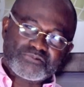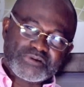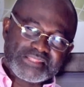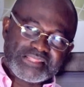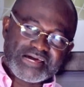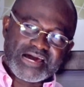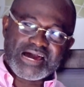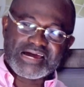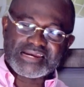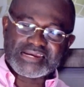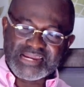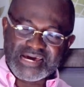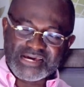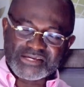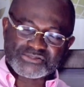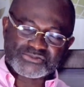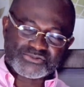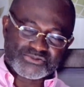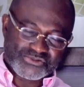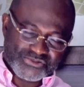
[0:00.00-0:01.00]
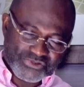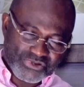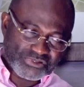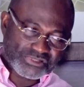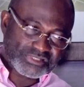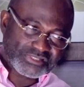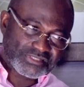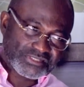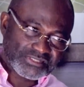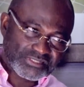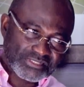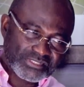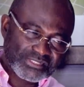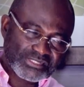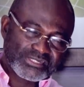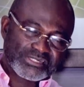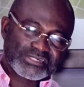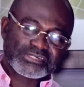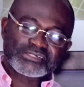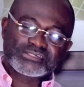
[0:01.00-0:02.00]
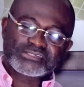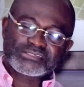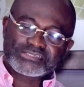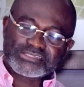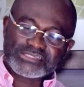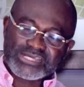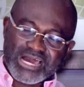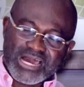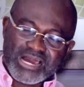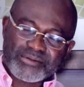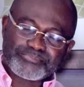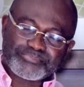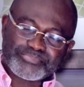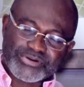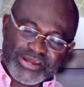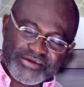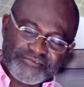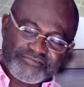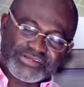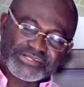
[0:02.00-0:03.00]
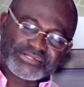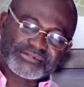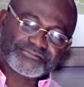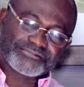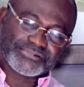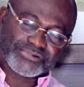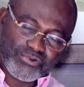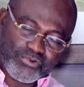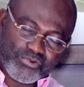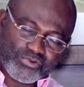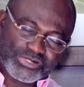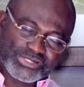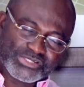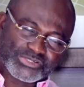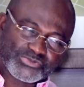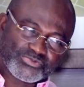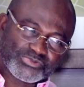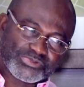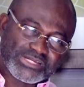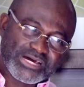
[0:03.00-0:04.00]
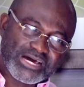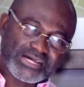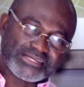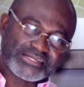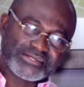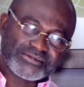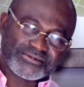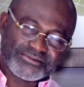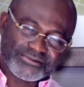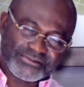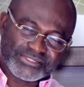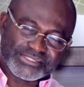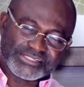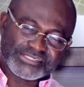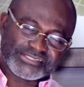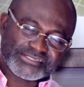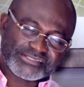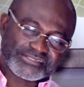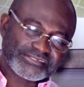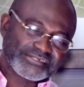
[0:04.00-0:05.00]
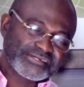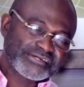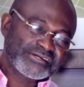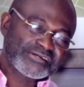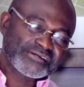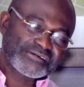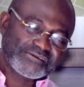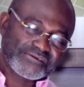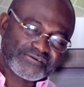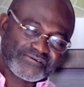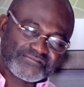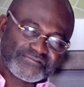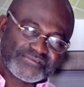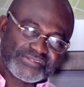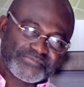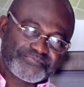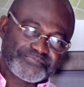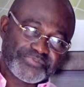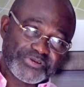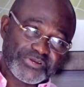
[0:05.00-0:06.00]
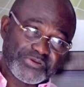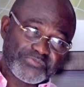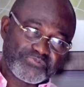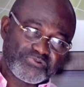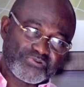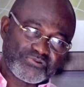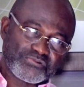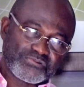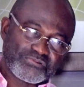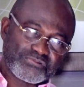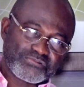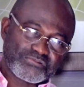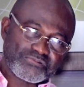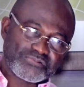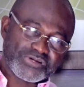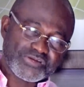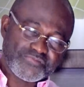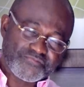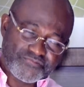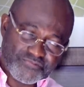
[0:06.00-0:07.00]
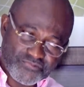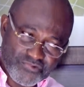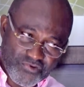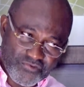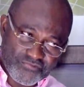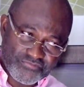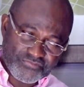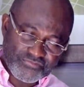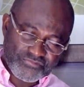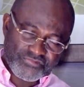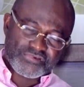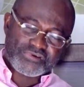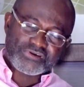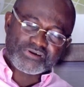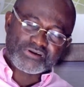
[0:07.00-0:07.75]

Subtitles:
Whether announced or not, private recordings without the knowledge of the people involved.